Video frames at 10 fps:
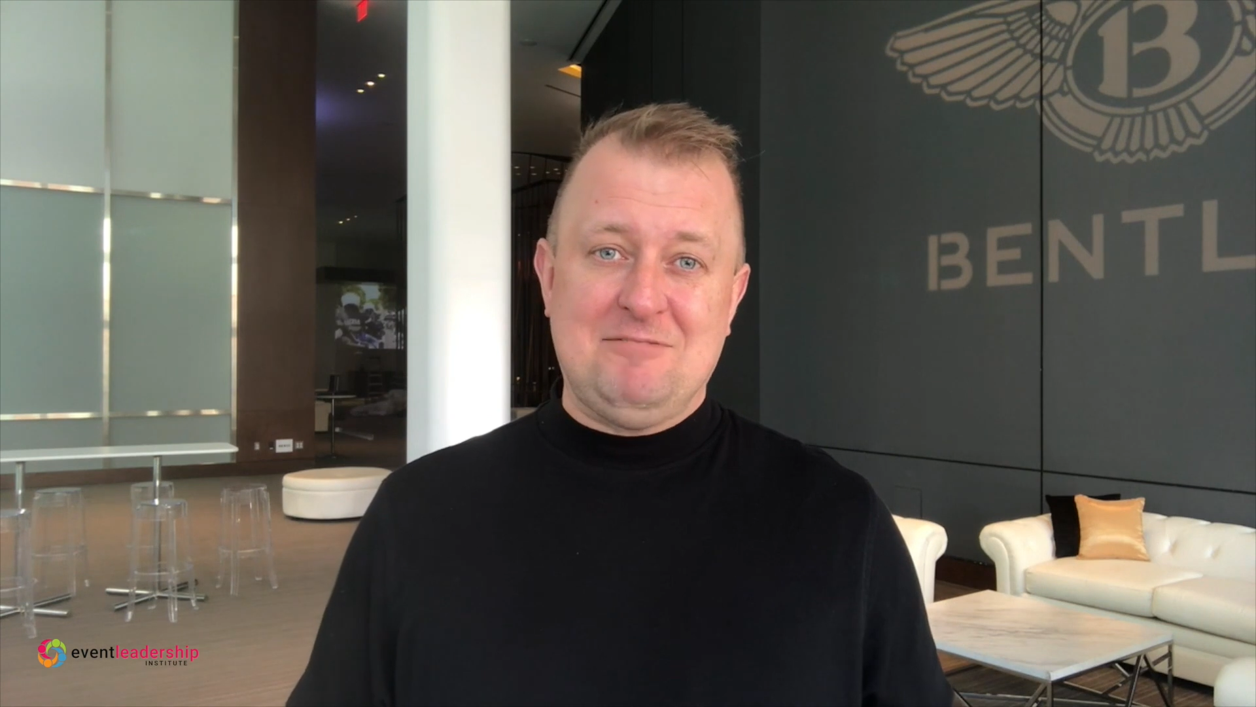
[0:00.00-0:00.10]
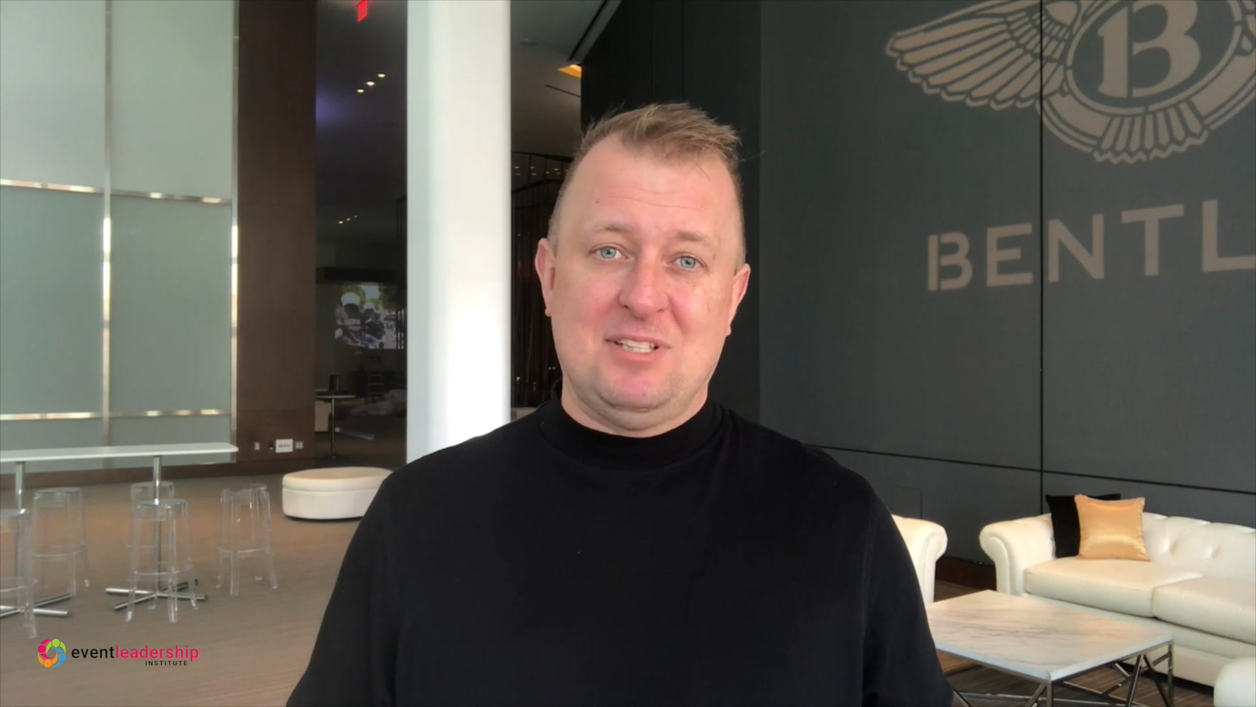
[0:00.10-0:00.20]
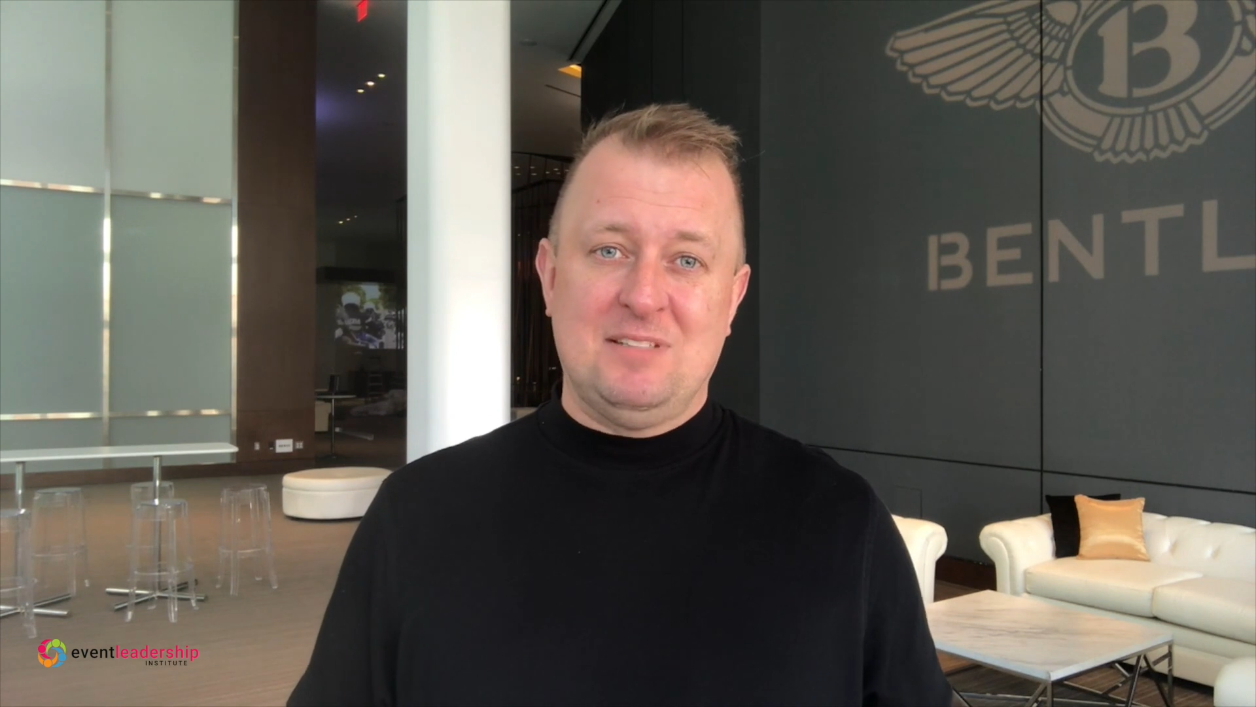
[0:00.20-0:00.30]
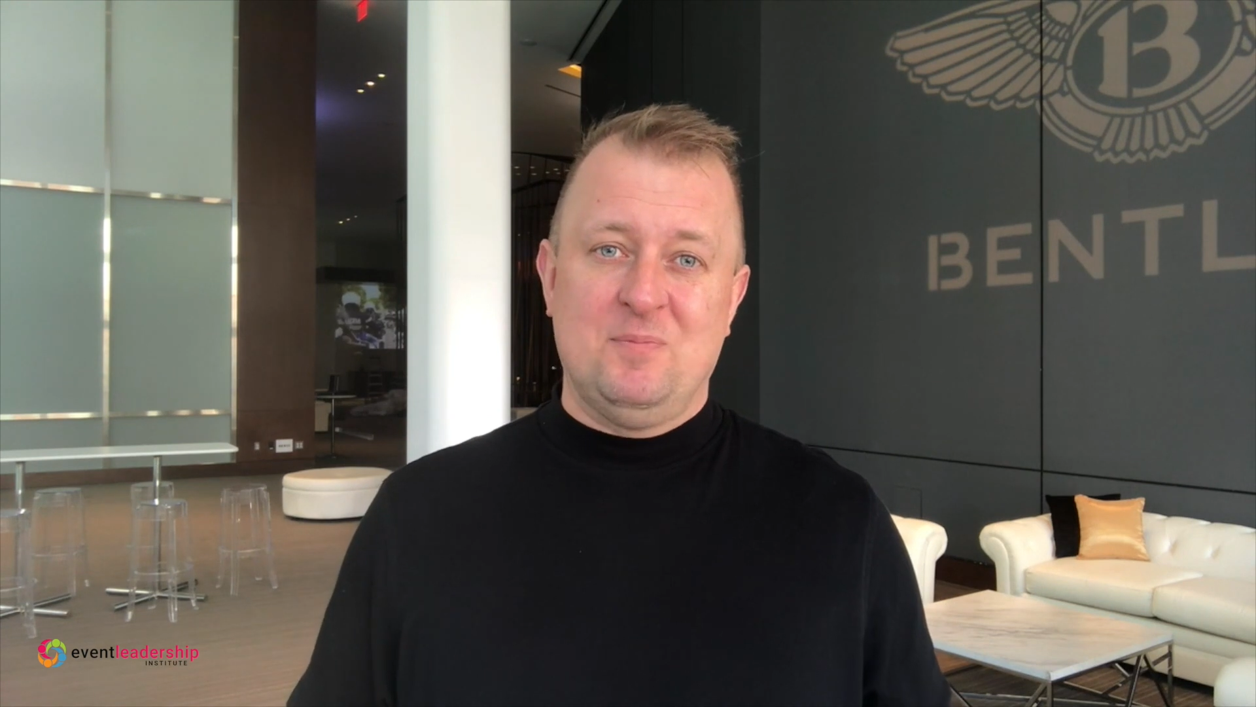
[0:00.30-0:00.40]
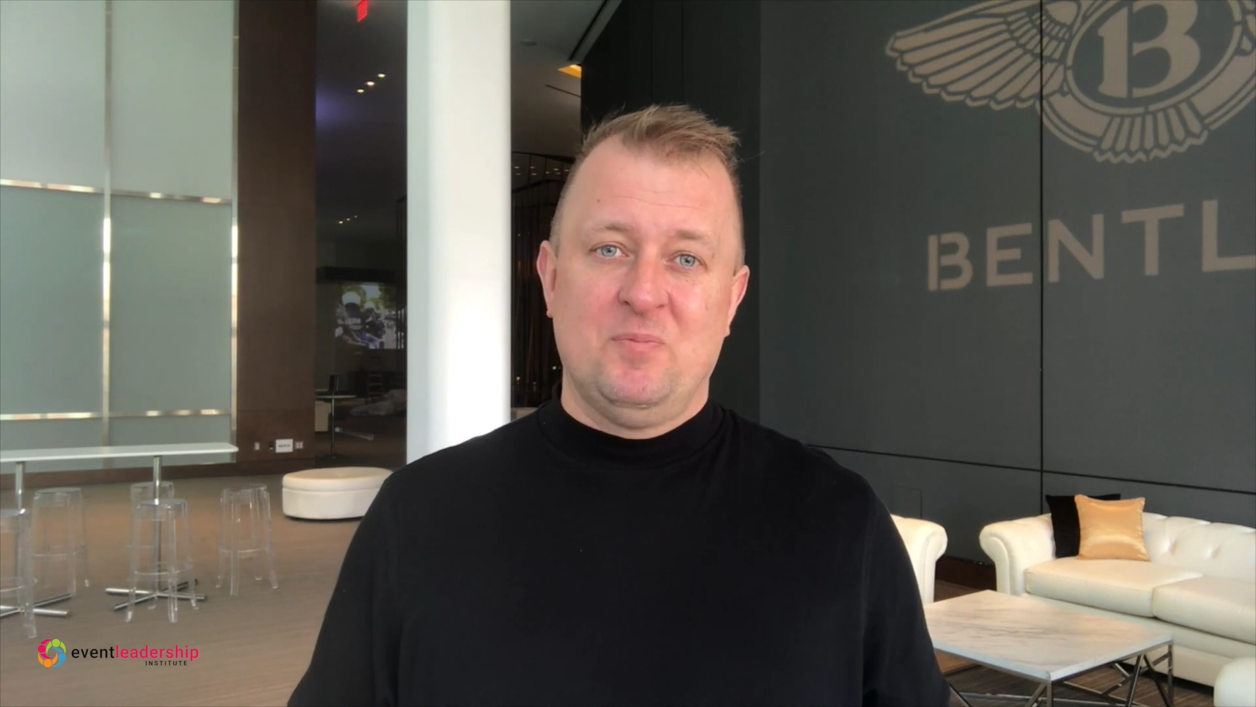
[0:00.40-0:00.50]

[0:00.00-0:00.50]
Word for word: right?